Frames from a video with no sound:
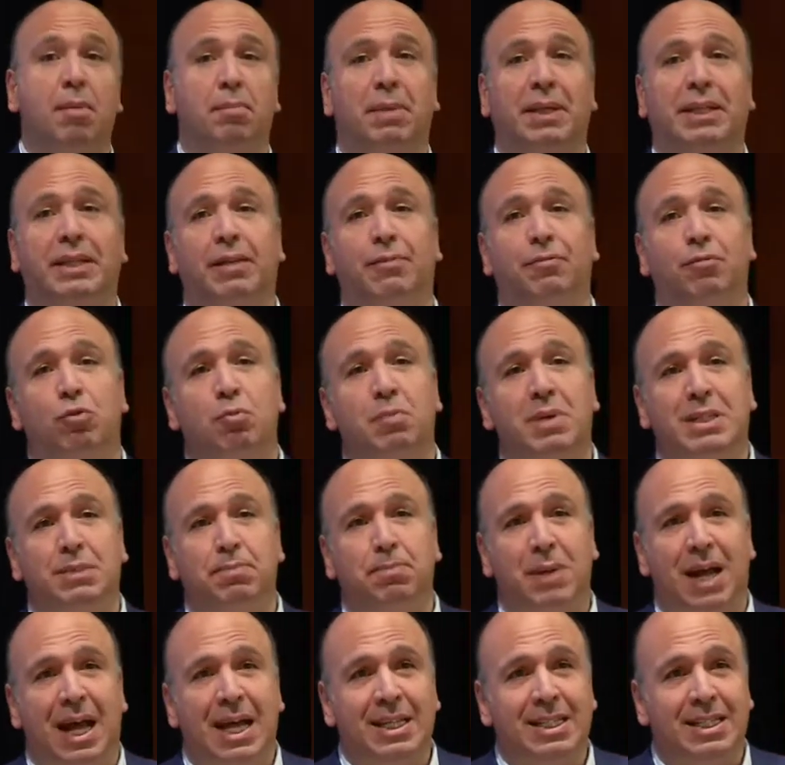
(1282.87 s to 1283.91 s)
But if you
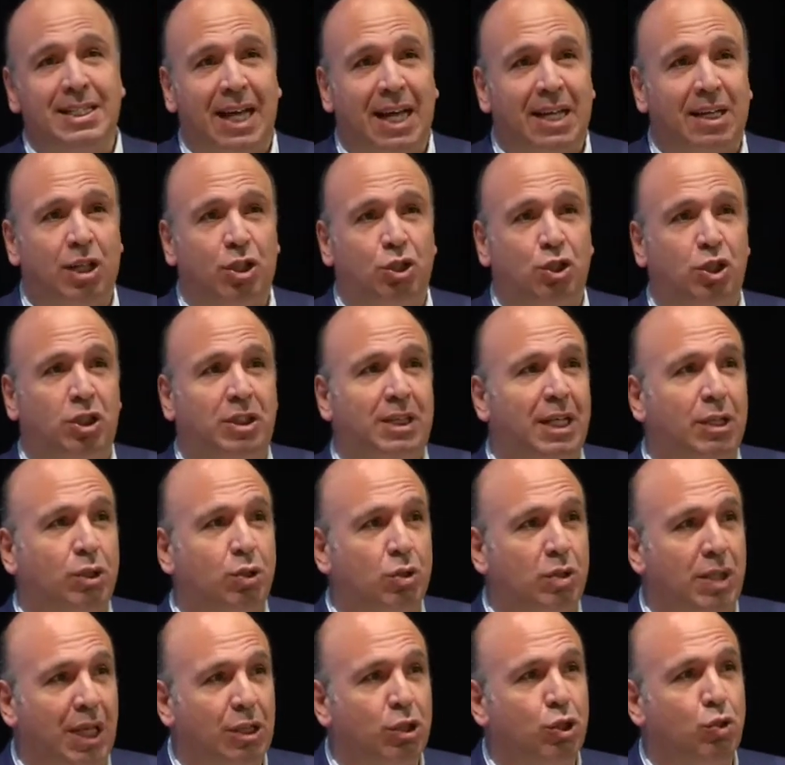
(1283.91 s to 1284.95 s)
mispriced energy,
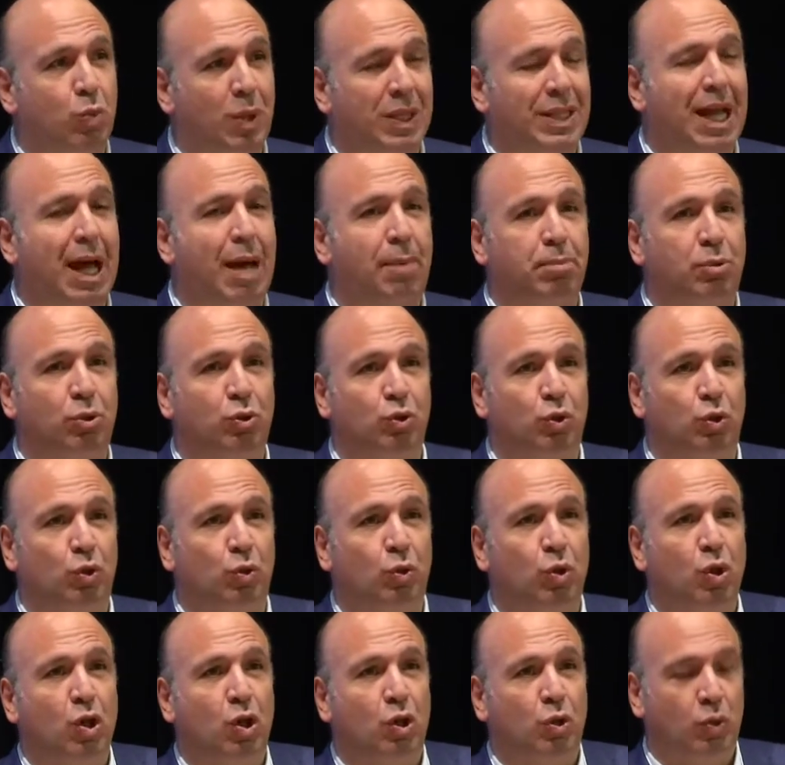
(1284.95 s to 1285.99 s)
that's what happened to
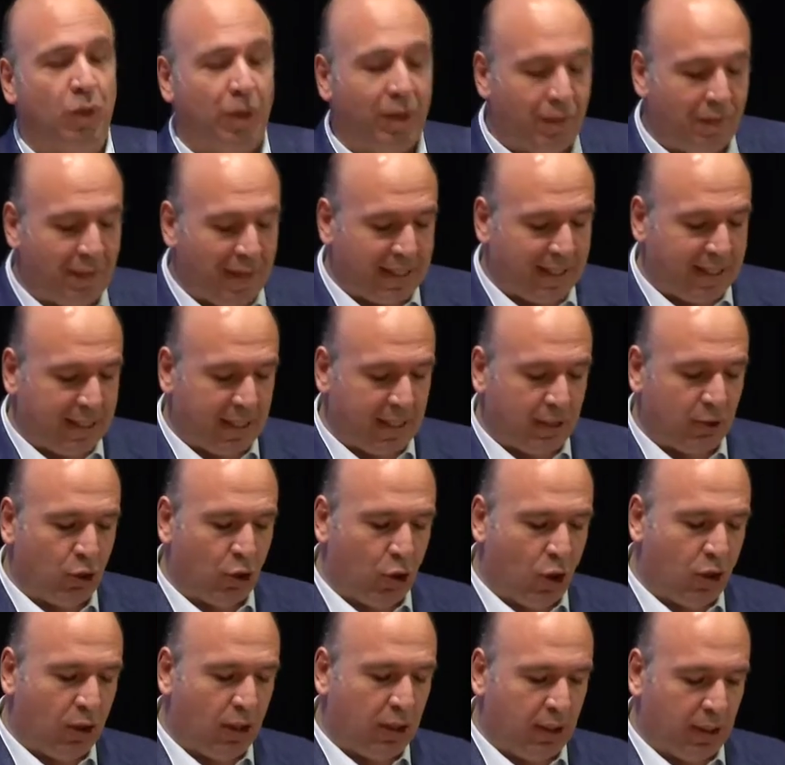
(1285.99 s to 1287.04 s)
you. You invest in the
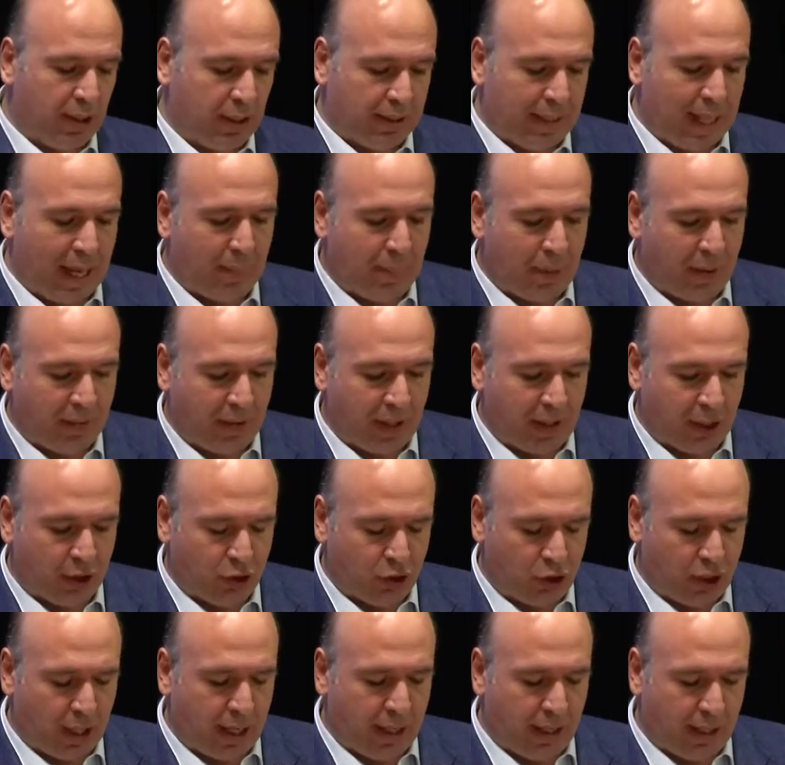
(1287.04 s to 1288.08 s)
wrong type of
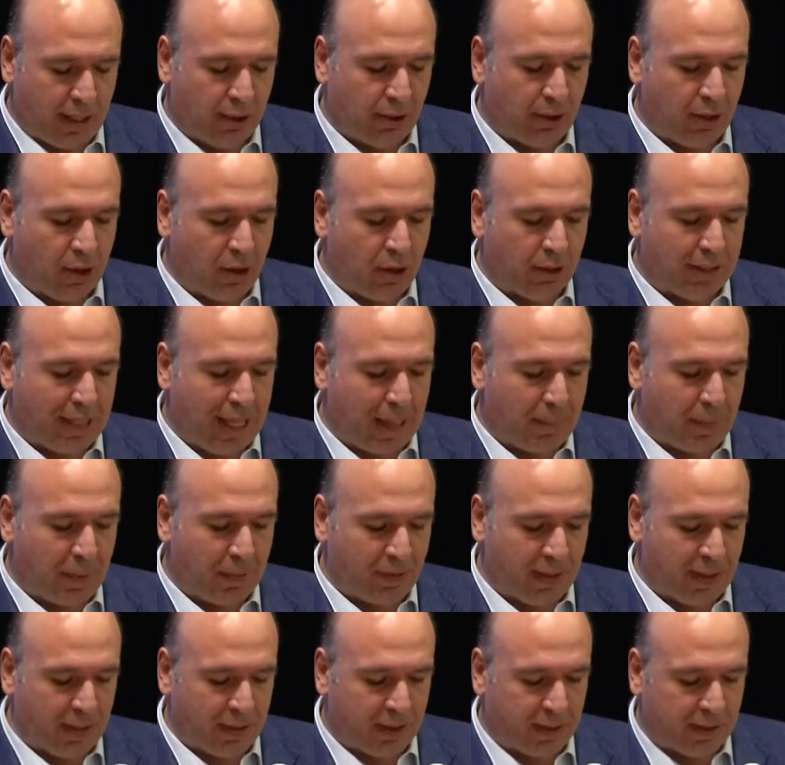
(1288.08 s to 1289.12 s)
energy, in the wrong type
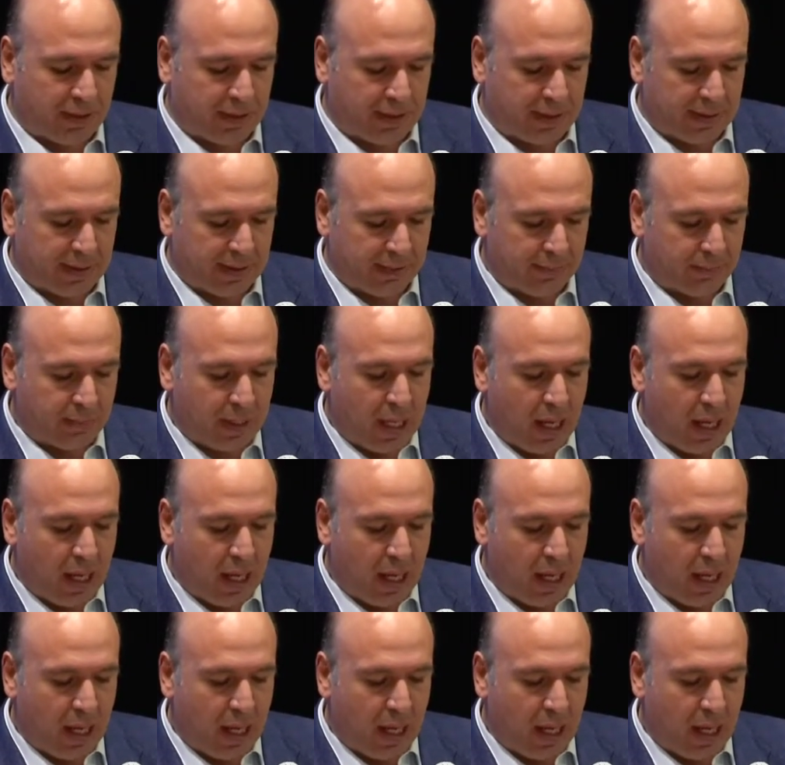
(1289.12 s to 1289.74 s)
of industries.